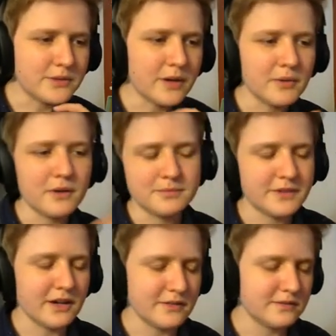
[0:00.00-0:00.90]
Dumbo, Dumbo the
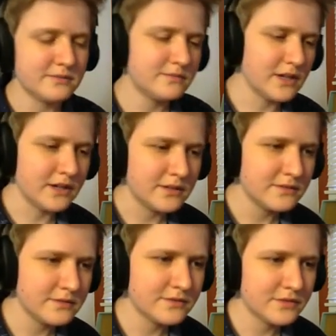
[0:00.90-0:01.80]
duh, elephant,
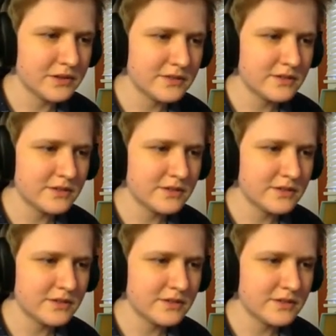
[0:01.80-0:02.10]
duh, is of course.